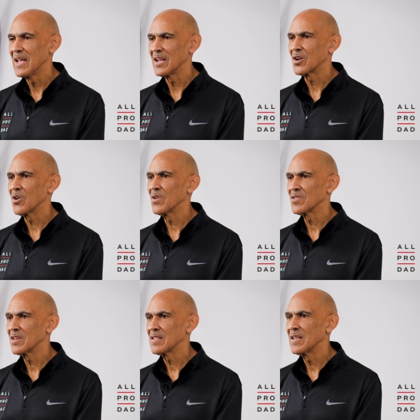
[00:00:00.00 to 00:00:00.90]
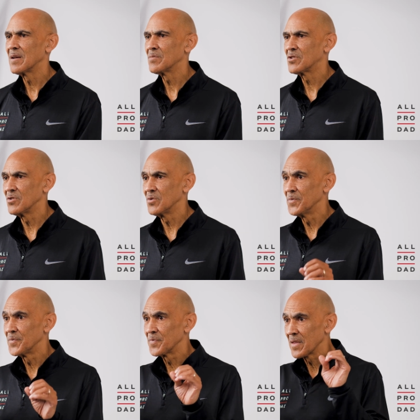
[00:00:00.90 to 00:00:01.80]
encouraging them to
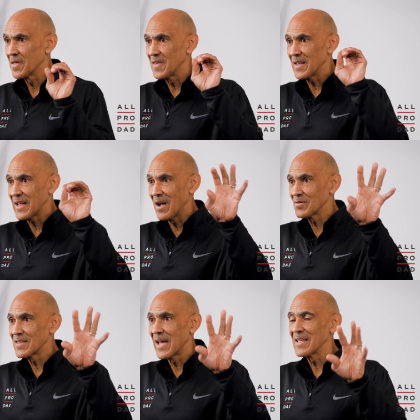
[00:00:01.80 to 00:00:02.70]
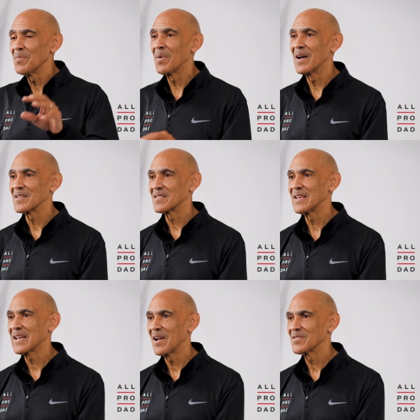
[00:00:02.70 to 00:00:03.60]
think outside the box,
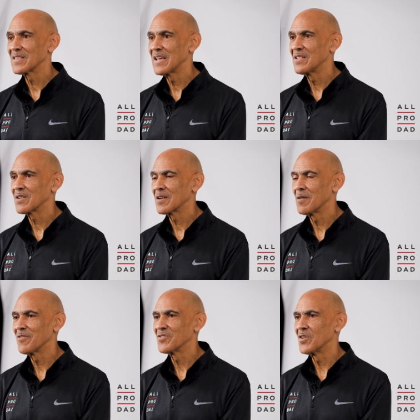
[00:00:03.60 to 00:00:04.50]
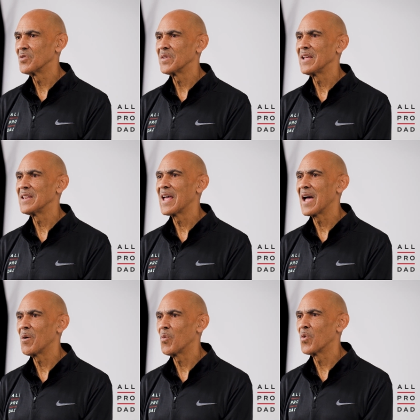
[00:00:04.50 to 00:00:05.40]
think outside their comfort zone, and
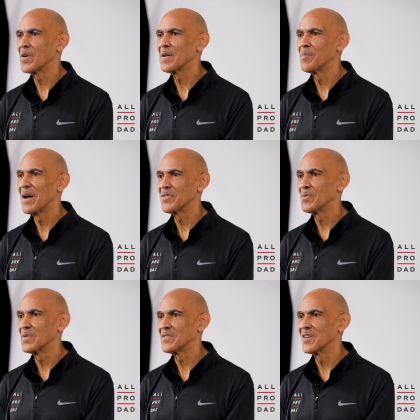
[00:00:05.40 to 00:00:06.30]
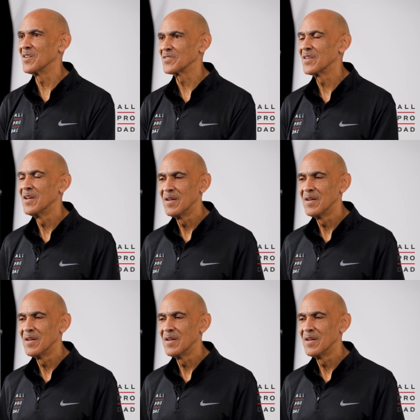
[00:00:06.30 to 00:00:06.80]
not worry about the results.